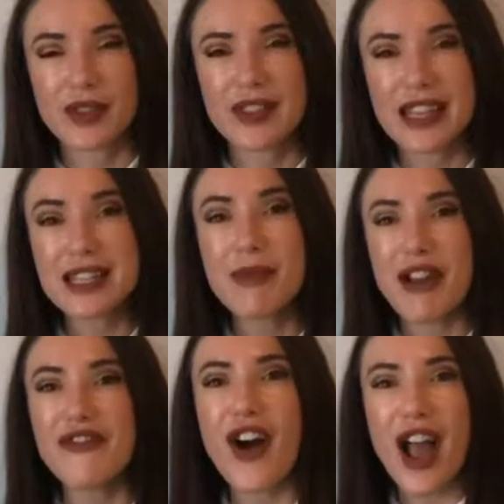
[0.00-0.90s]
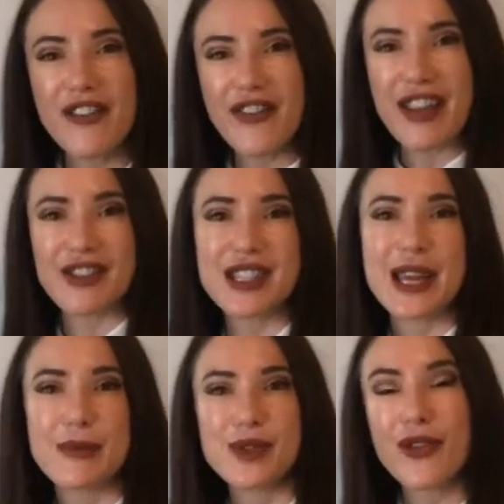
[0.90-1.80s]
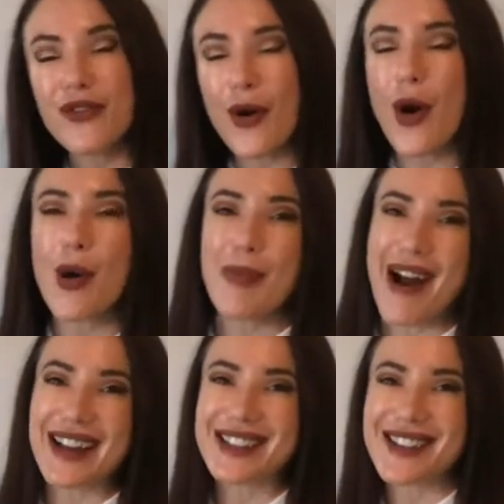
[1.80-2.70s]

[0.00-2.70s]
These are my 5 favourite tips for buying